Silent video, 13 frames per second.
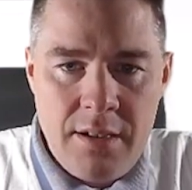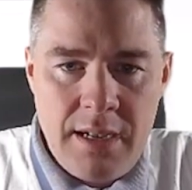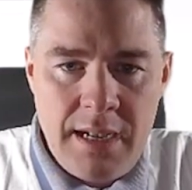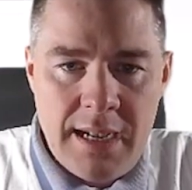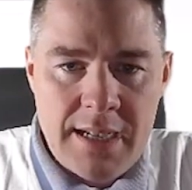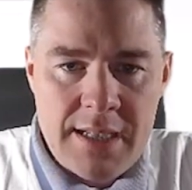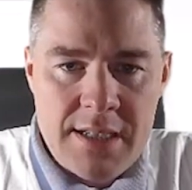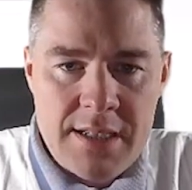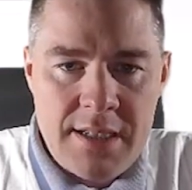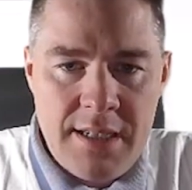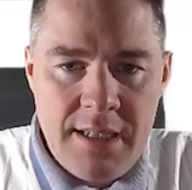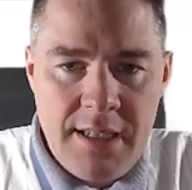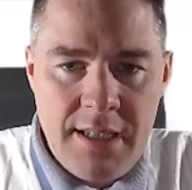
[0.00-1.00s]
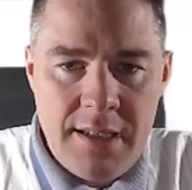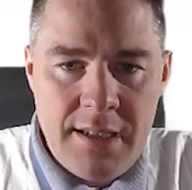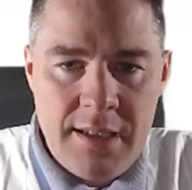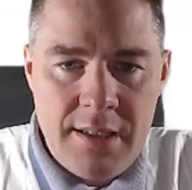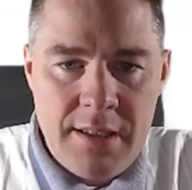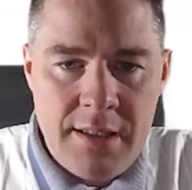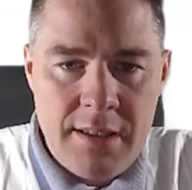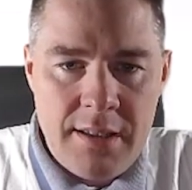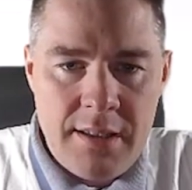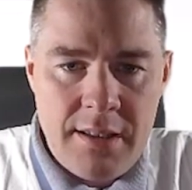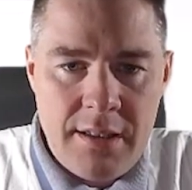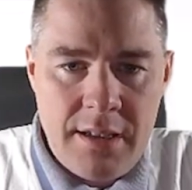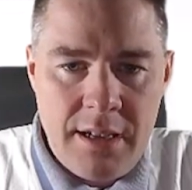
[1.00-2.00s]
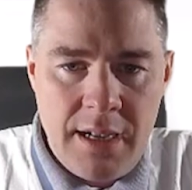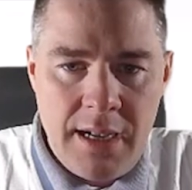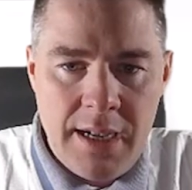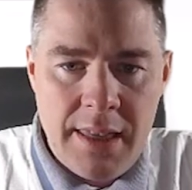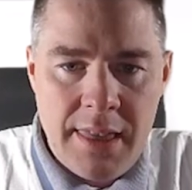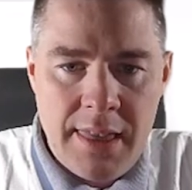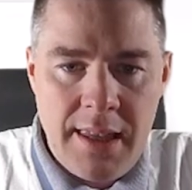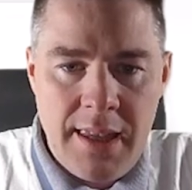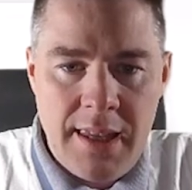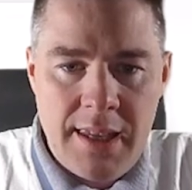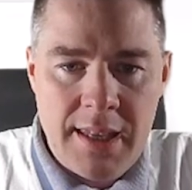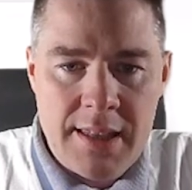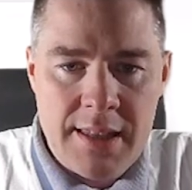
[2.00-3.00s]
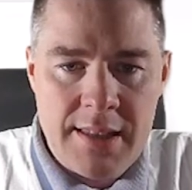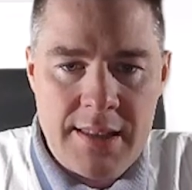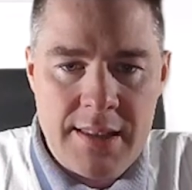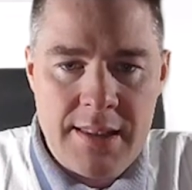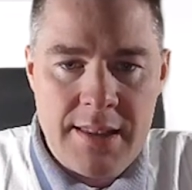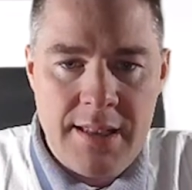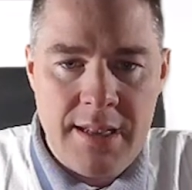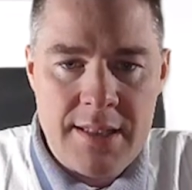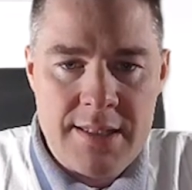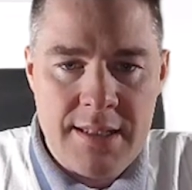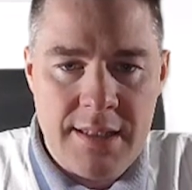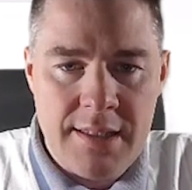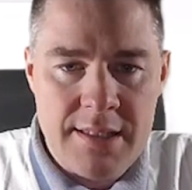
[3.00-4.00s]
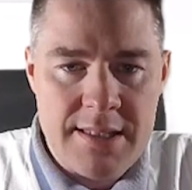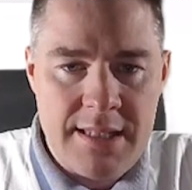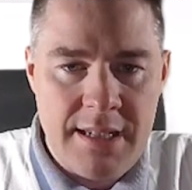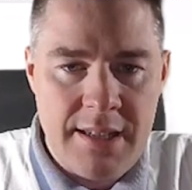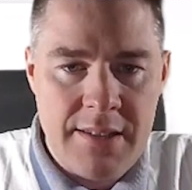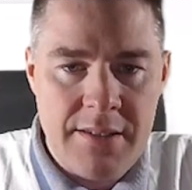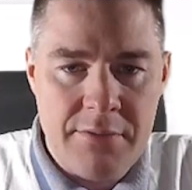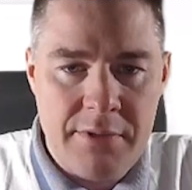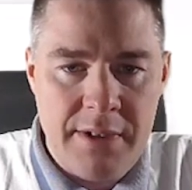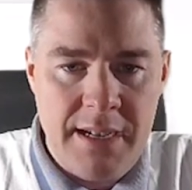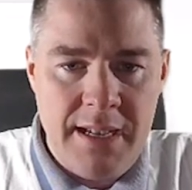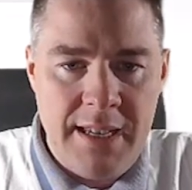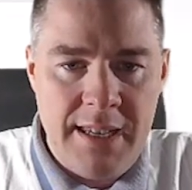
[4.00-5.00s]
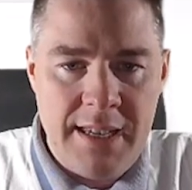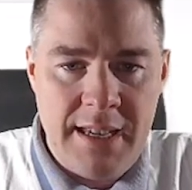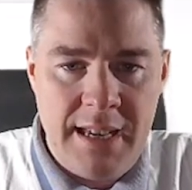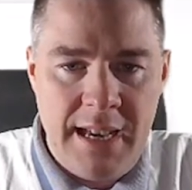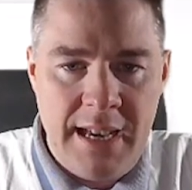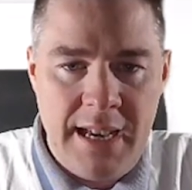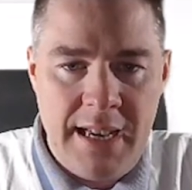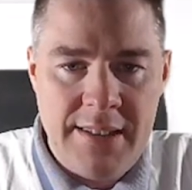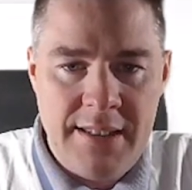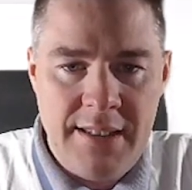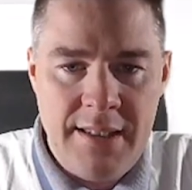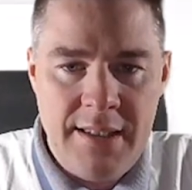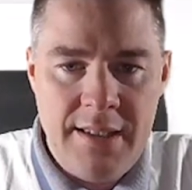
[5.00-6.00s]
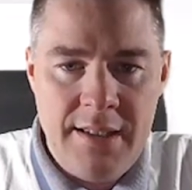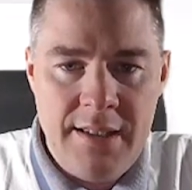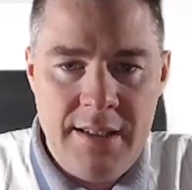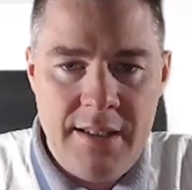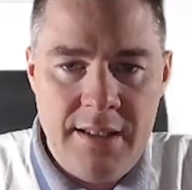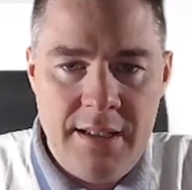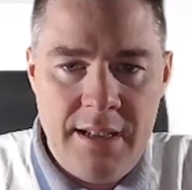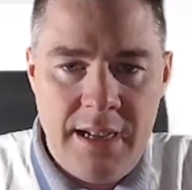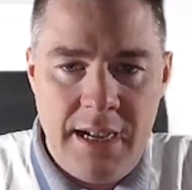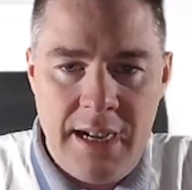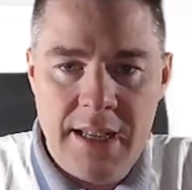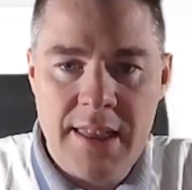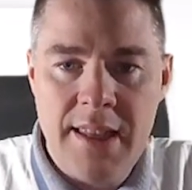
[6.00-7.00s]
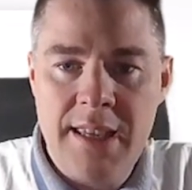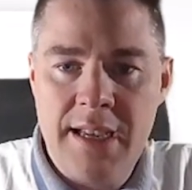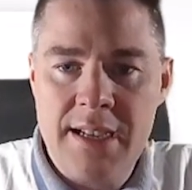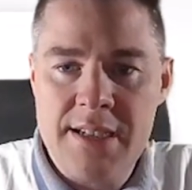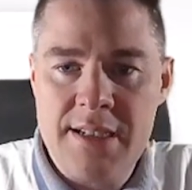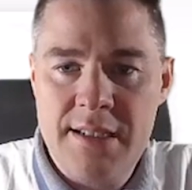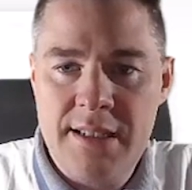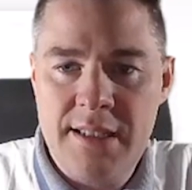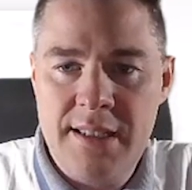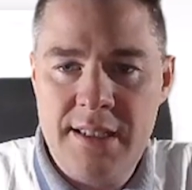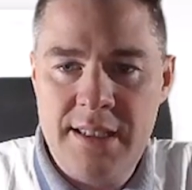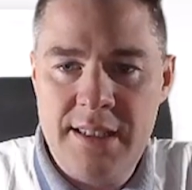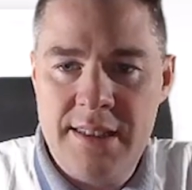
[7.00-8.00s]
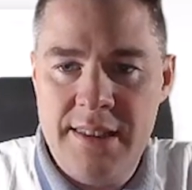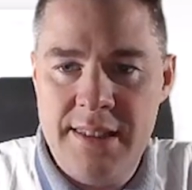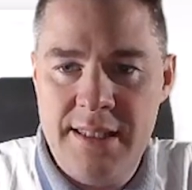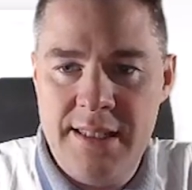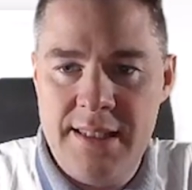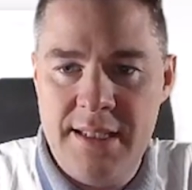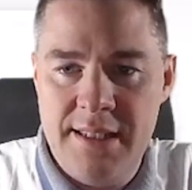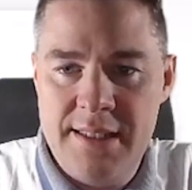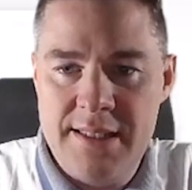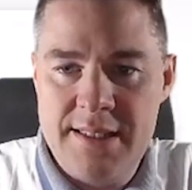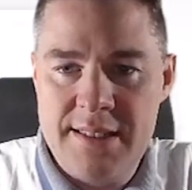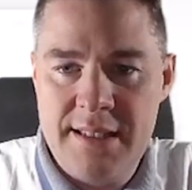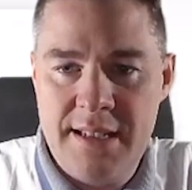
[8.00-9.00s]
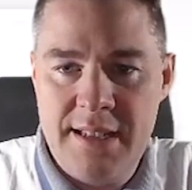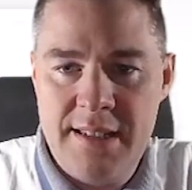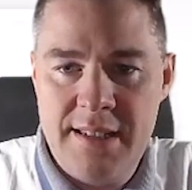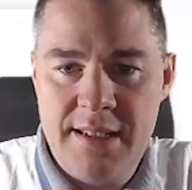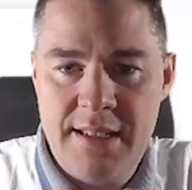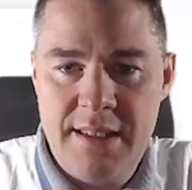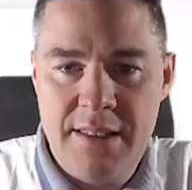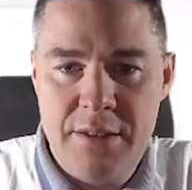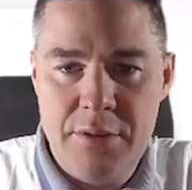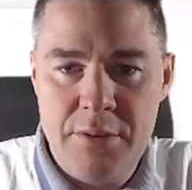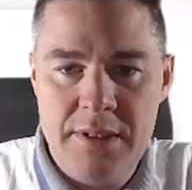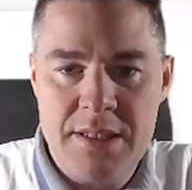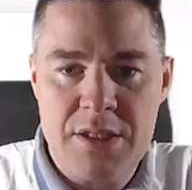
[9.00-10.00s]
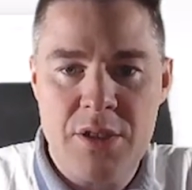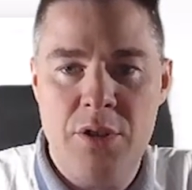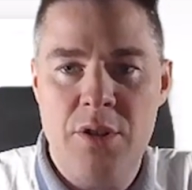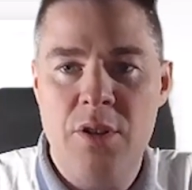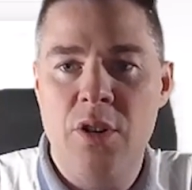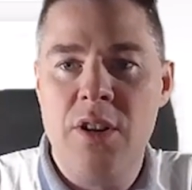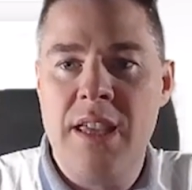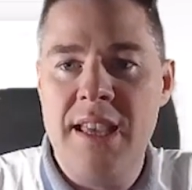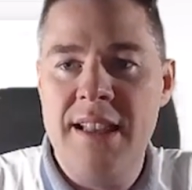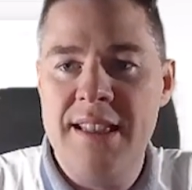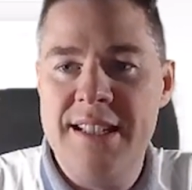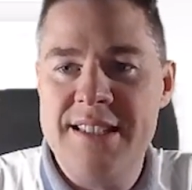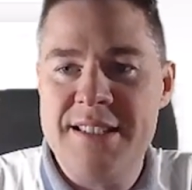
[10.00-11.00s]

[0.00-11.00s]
Actually, I think it does understand reg add. I think actually it did understand and do this good. Okay, let's